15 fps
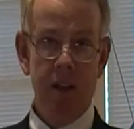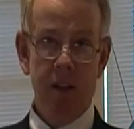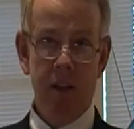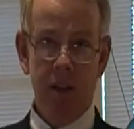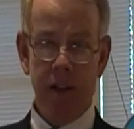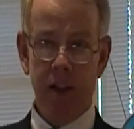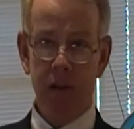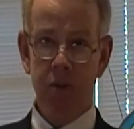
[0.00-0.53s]
The
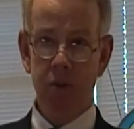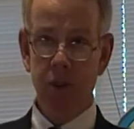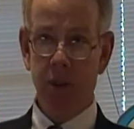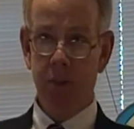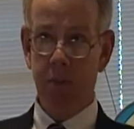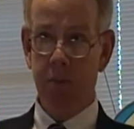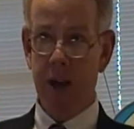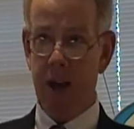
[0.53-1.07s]
language
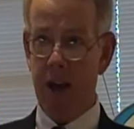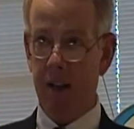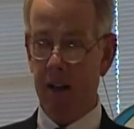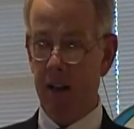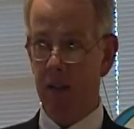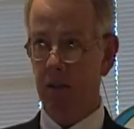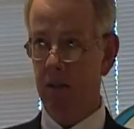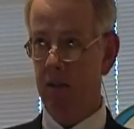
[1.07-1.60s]
on the
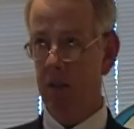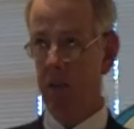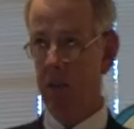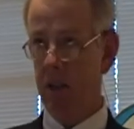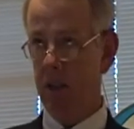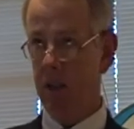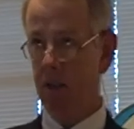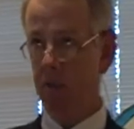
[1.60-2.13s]
ballot
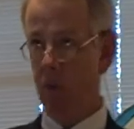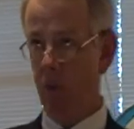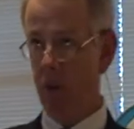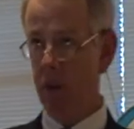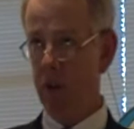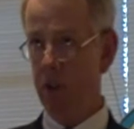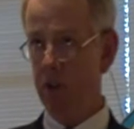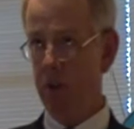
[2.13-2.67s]
uh,
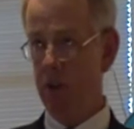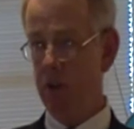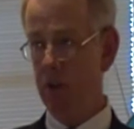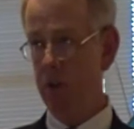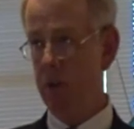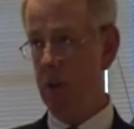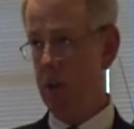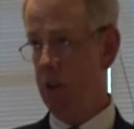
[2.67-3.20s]
for issue
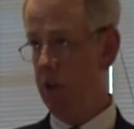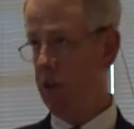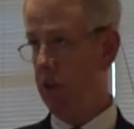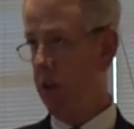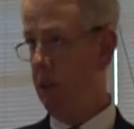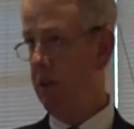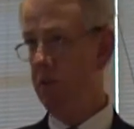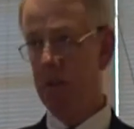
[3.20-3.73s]
two
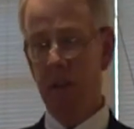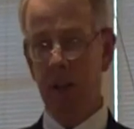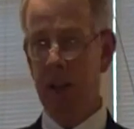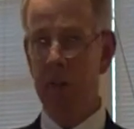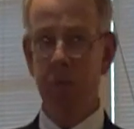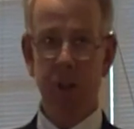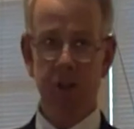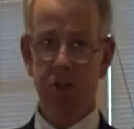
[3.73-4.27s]
initially did
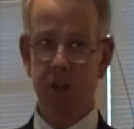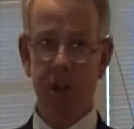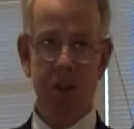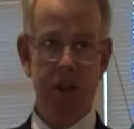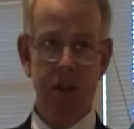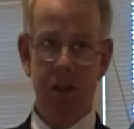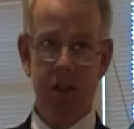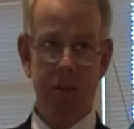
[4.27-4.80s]
not mention
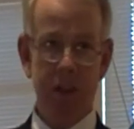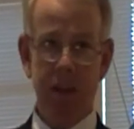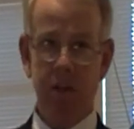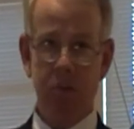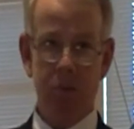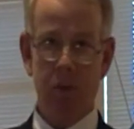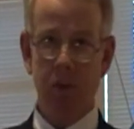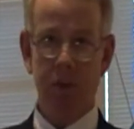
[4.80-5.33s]
anything about
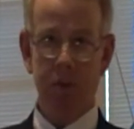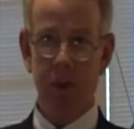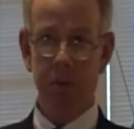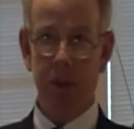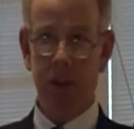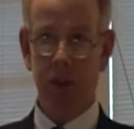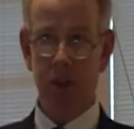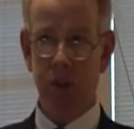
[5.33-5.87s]
the role of the
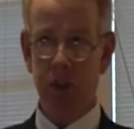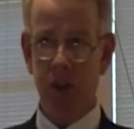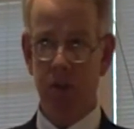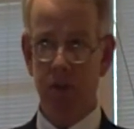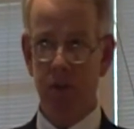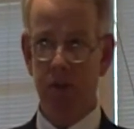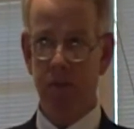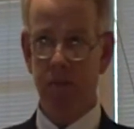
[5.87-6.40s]
appellate
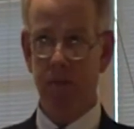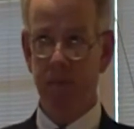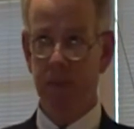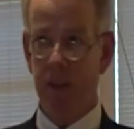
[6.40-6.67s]
judges.